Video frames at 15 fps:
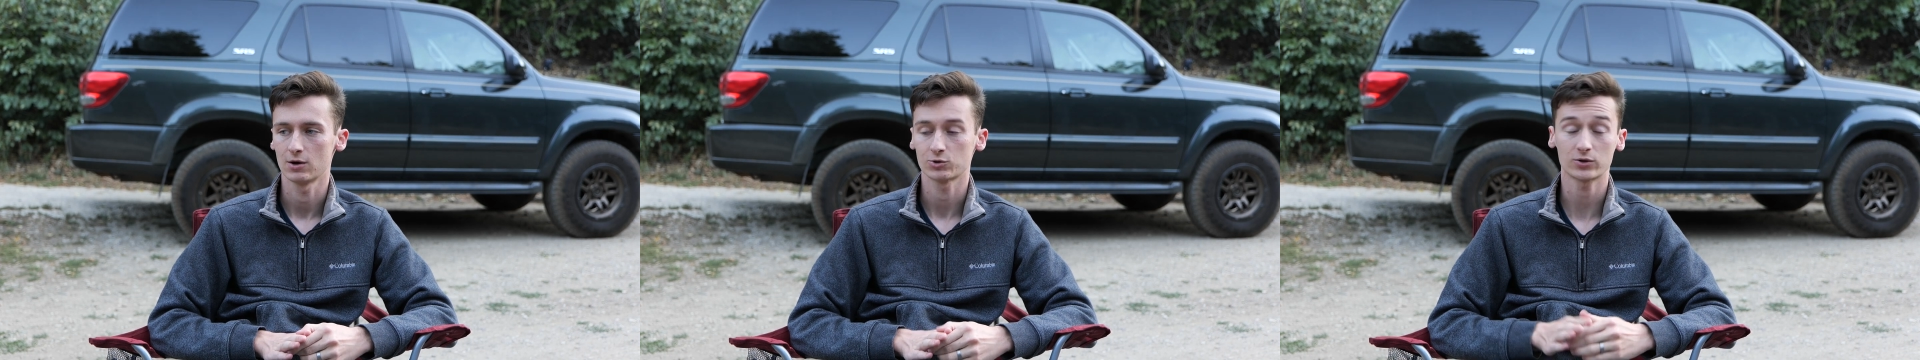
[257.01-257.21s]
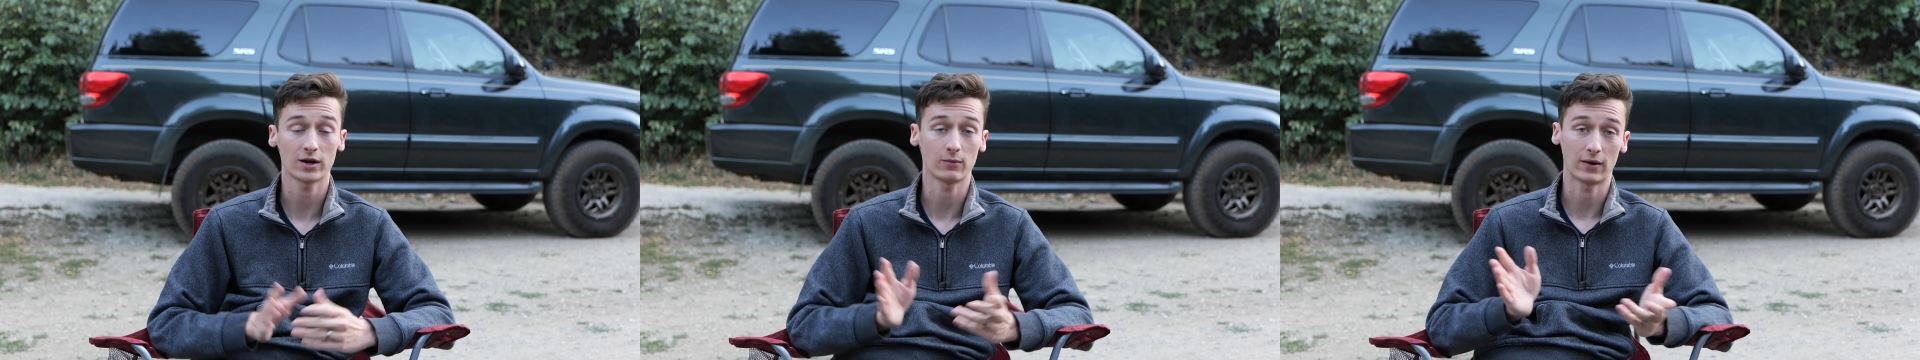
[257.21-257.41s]

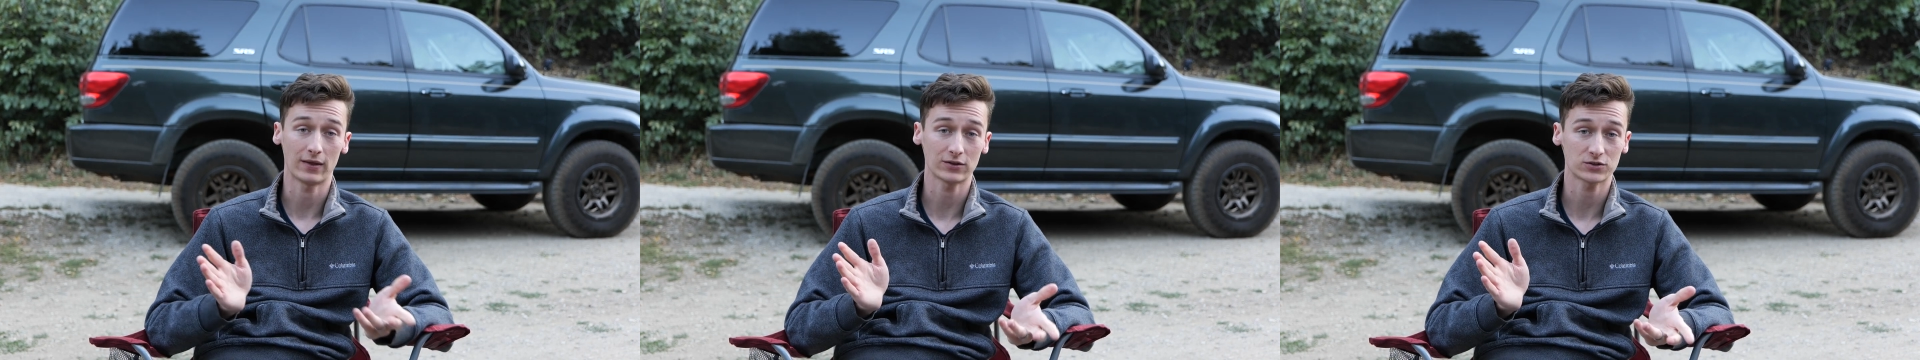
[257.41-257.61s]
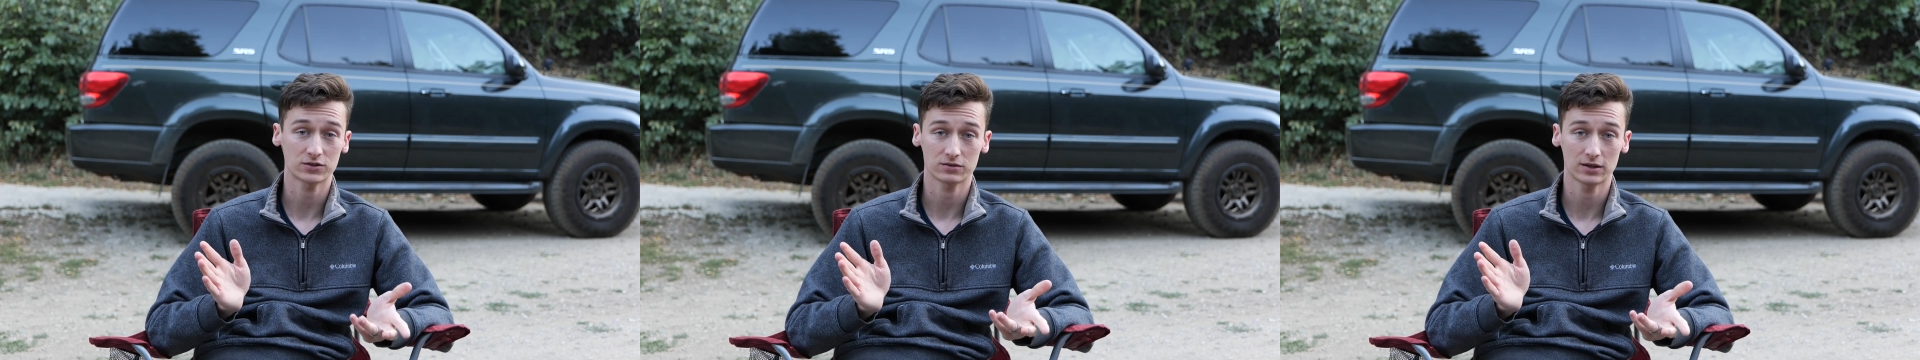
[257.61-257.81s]
So anyway,
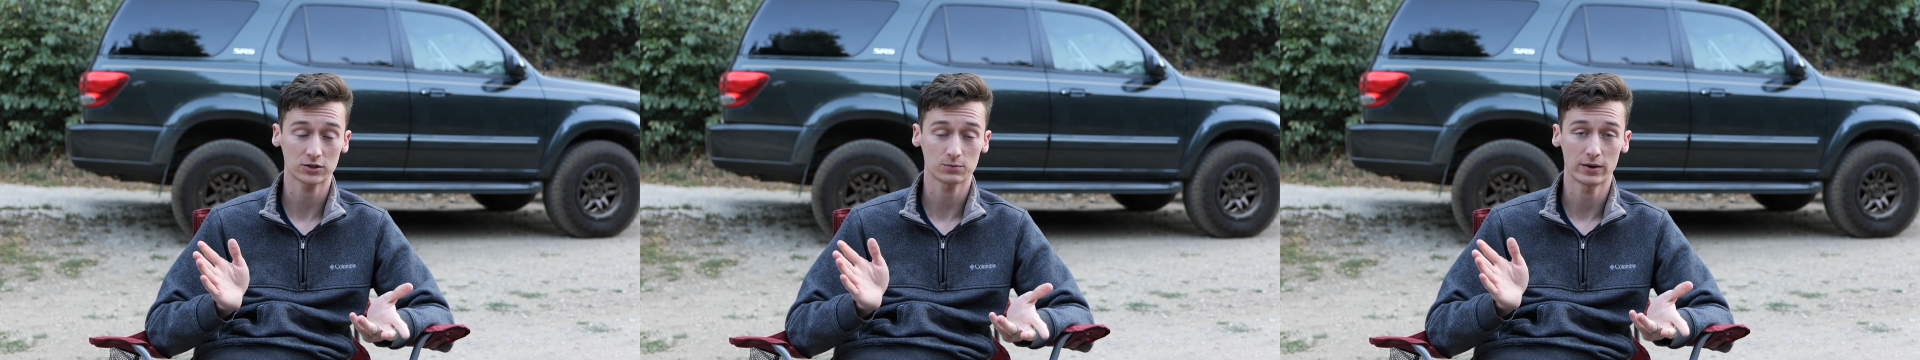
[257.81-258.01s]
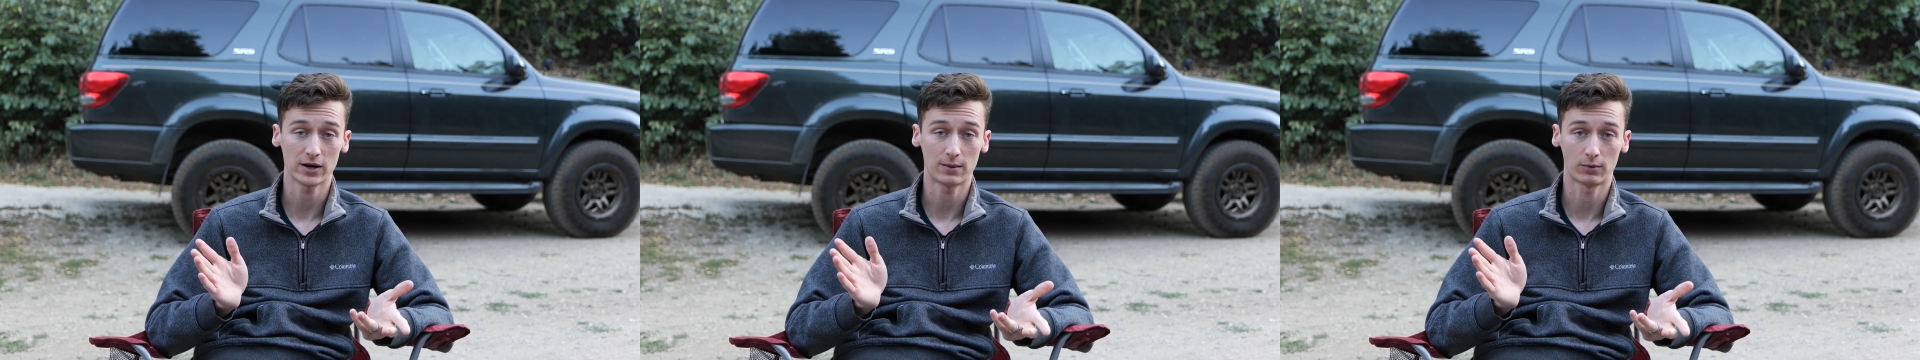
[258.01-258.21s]
that's
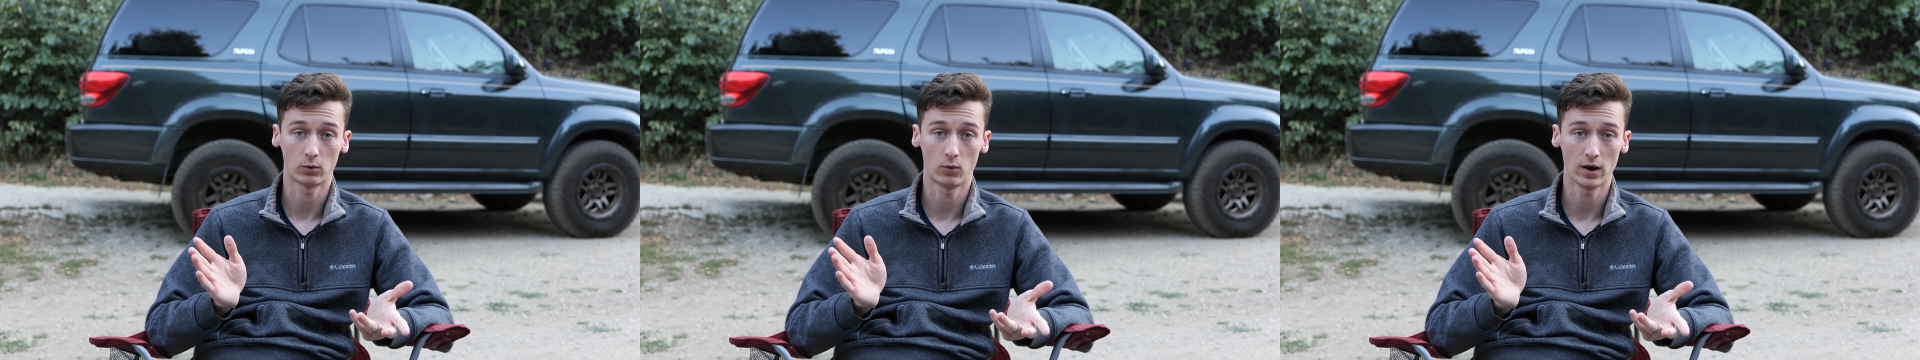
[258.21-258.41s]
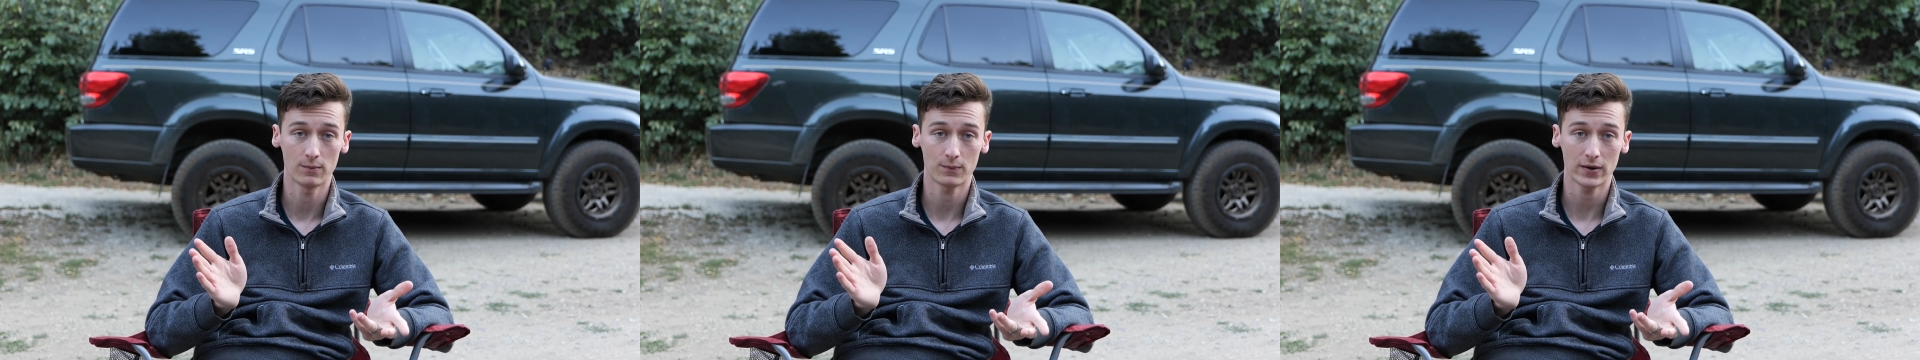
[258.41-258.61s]
that's my number
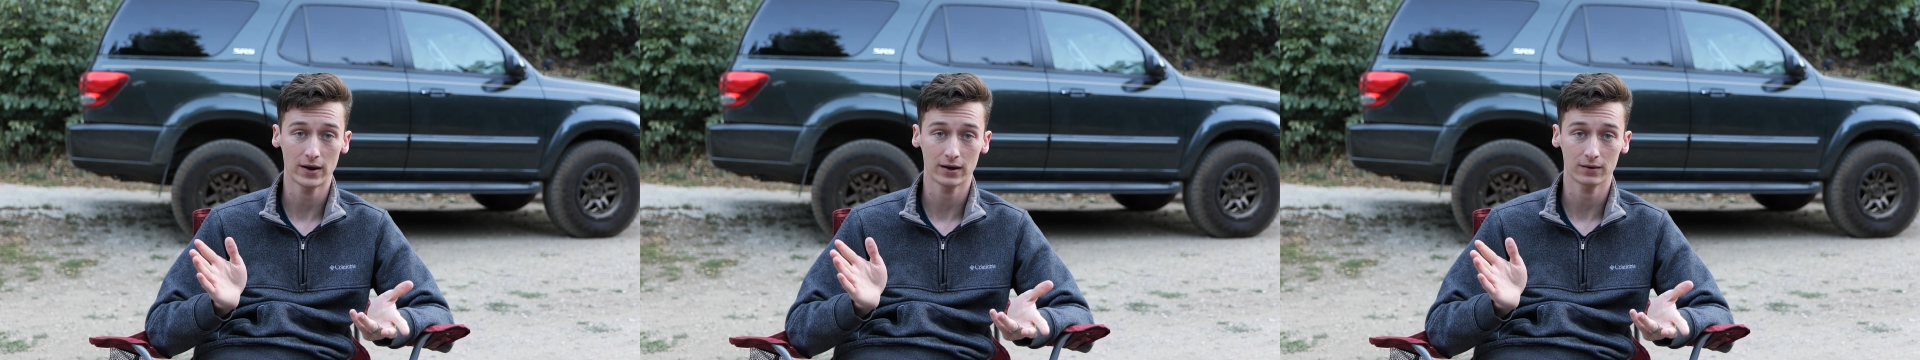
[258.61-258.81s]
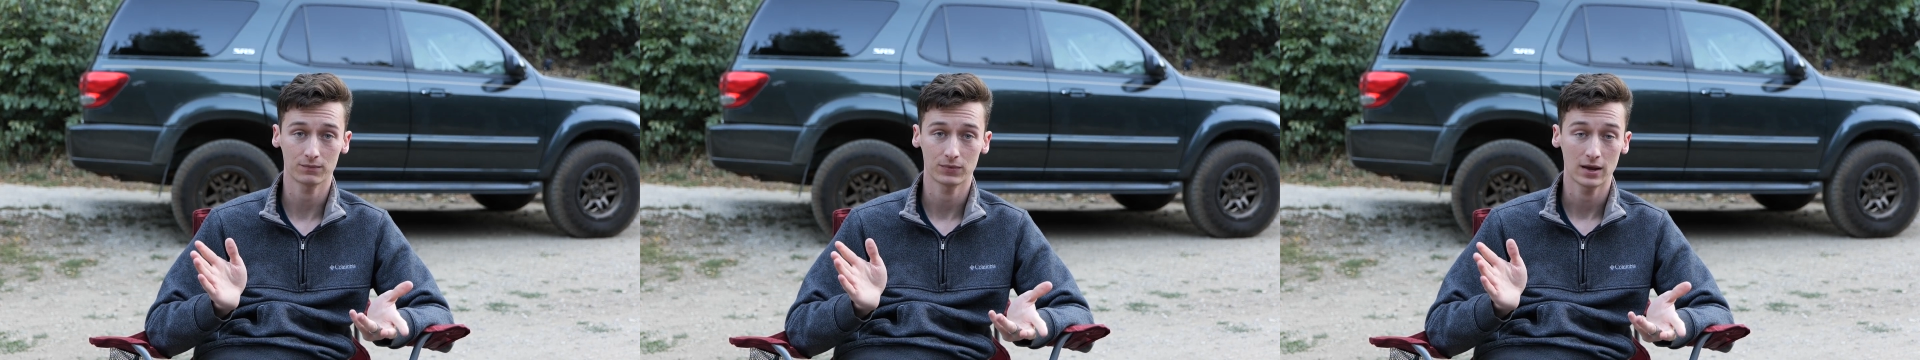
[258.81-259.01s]
one
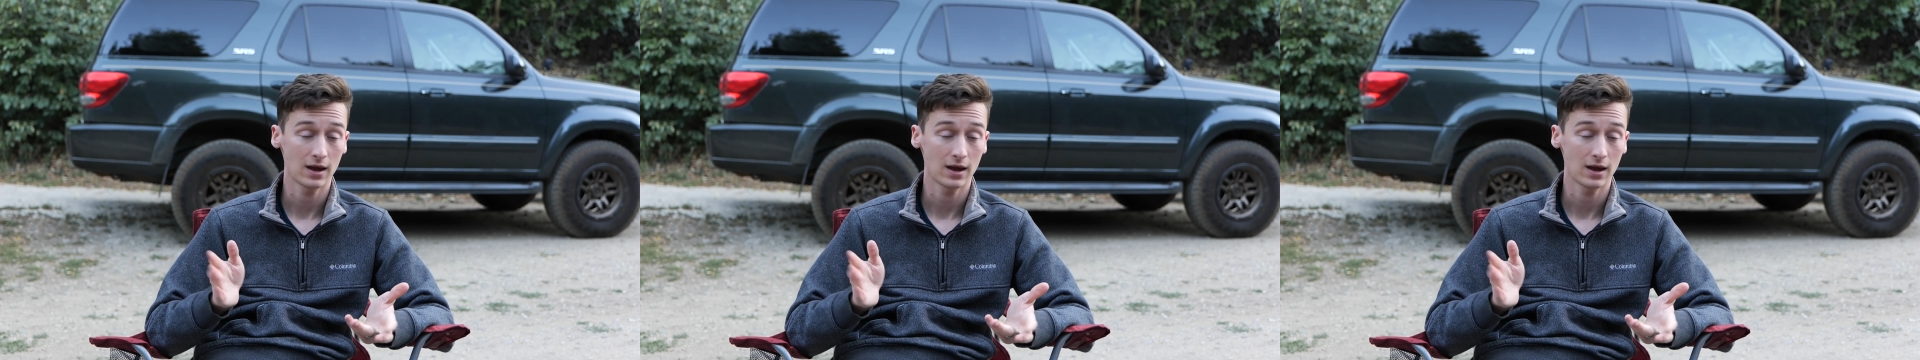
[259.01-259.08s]
pick.